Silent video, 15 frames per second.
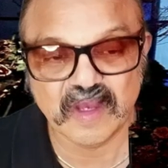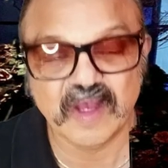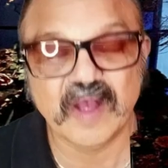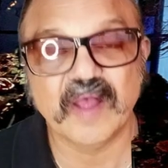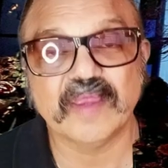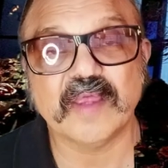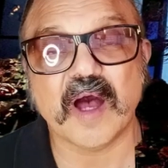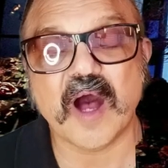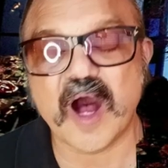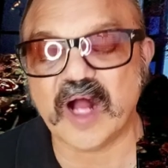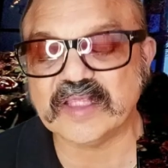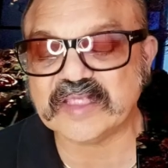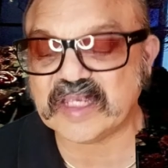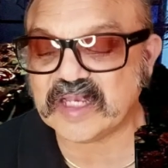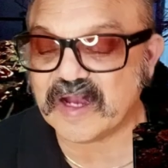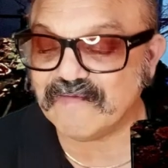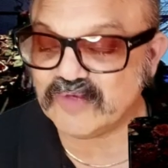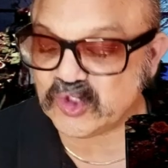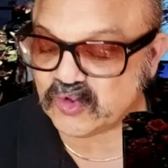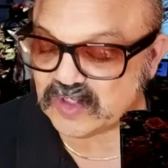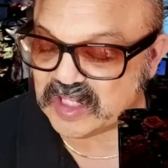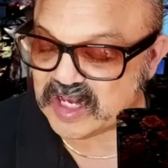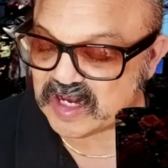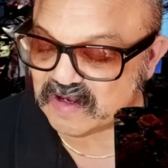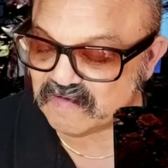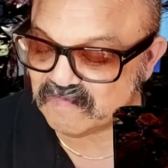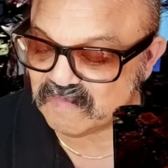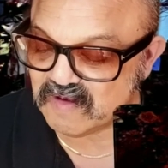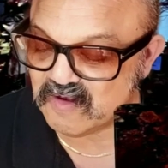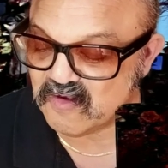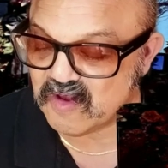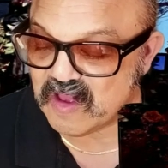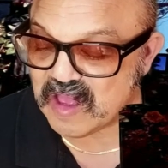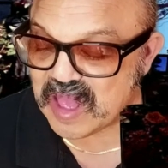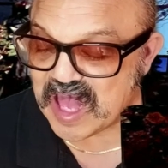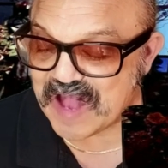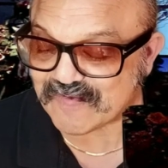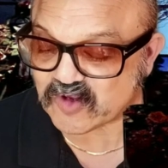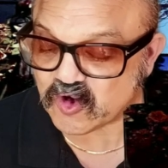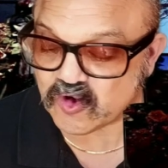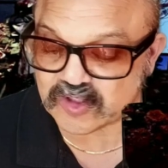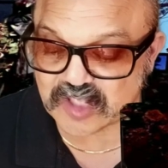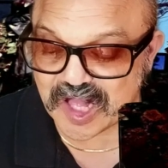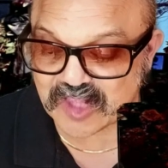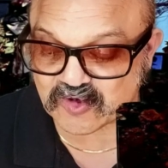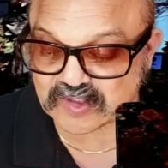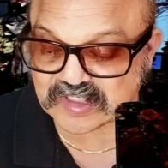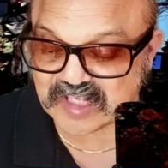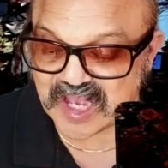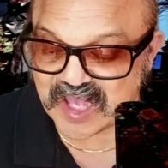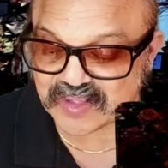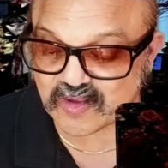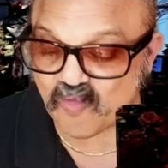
The Haunting of Julia. After her daughter's death,